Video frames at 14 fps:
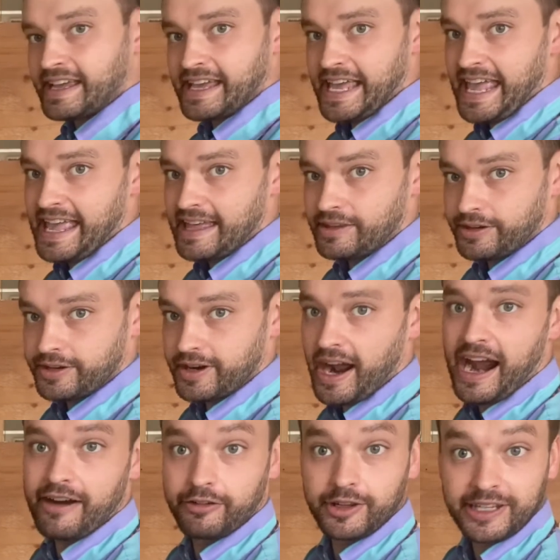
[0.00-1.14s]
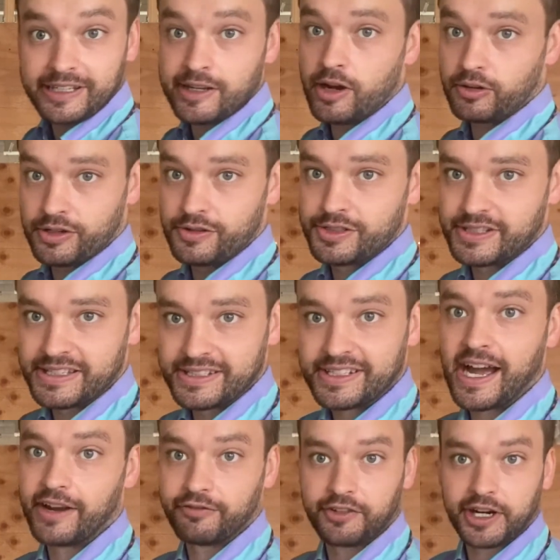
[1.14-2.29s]
And I really don't use this
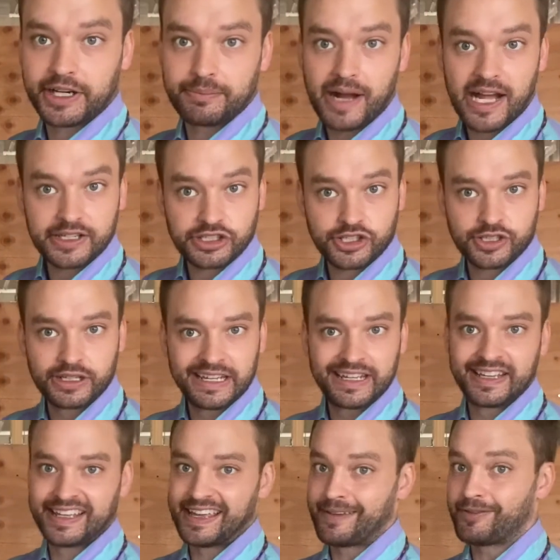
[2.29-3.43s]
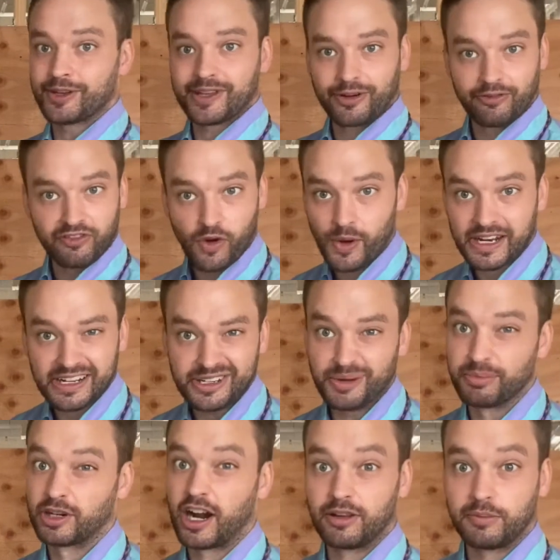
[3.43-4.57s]
cut very much. If you can avoid it, you
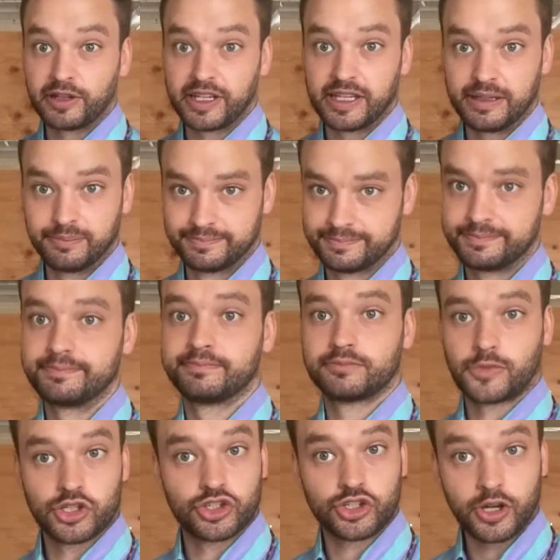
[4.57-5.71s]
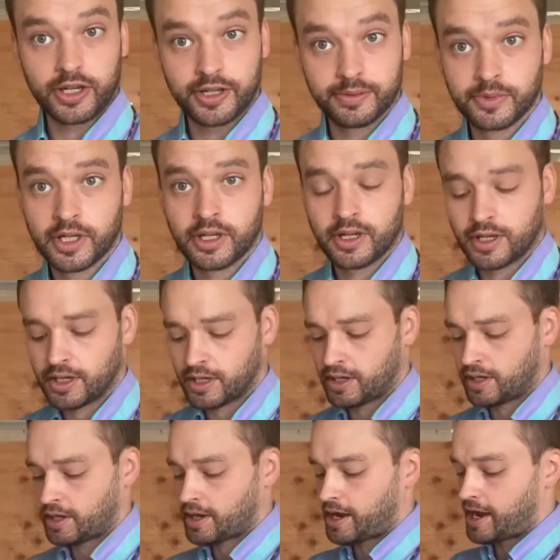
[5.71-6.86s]
probably should.
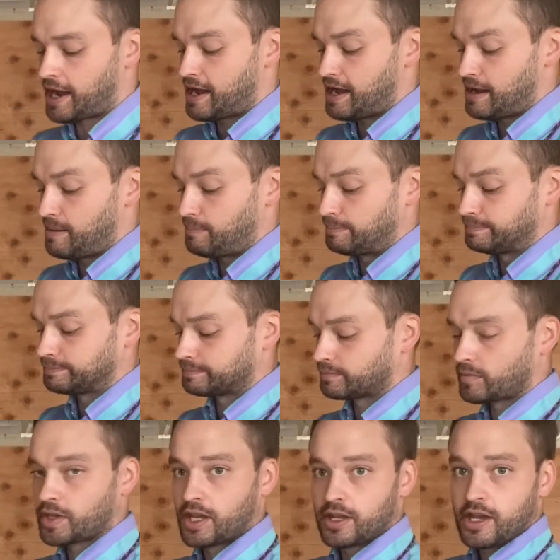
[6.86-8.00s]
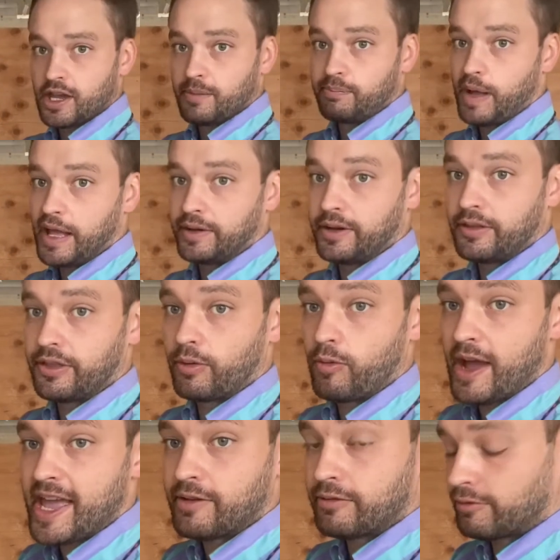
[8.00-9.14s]
But the
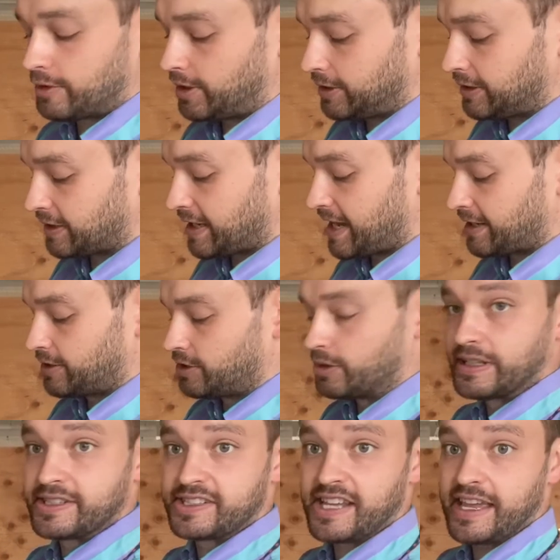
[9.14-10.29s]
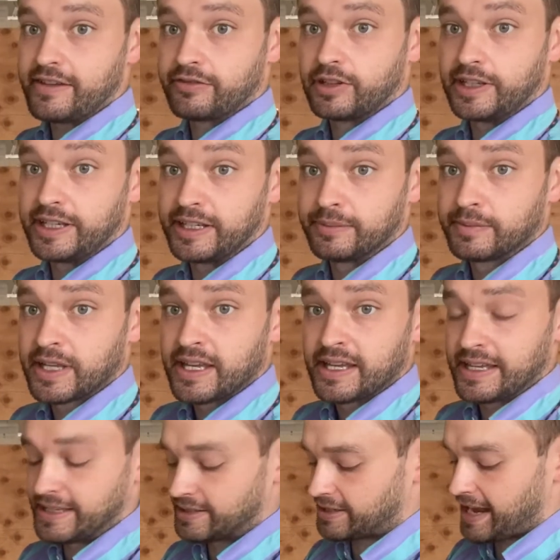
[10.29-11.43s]
way really to kind of do it safely
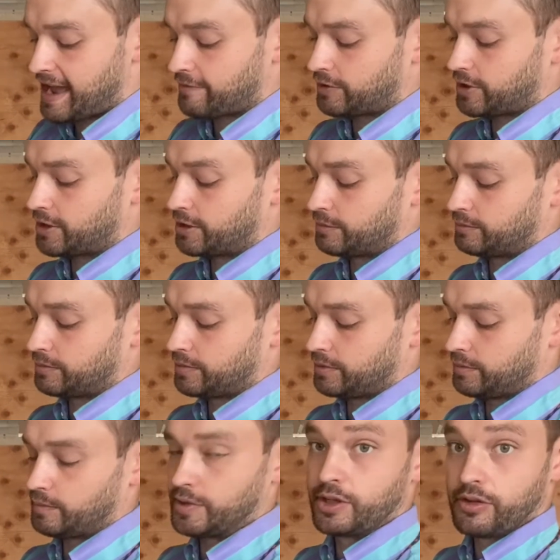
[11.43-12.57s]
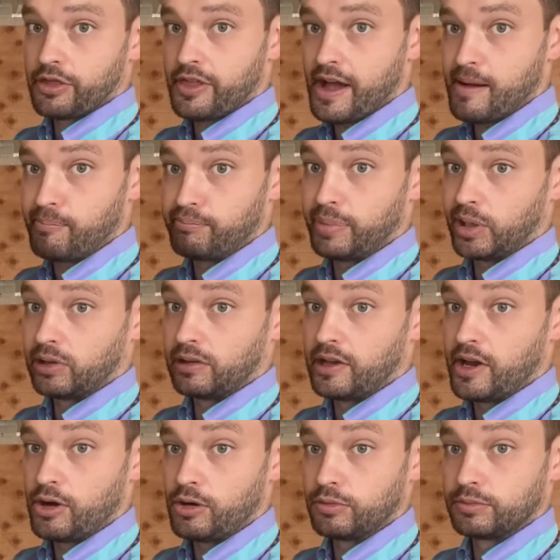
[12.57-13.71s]
is to have your thumb below